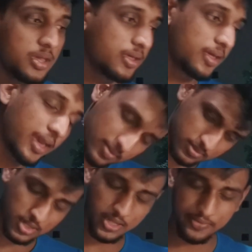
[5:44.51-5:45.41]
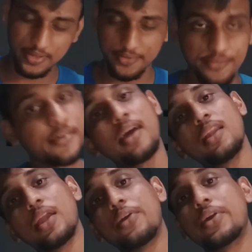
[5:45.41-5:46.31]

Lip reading: ever-loving, fan-loving,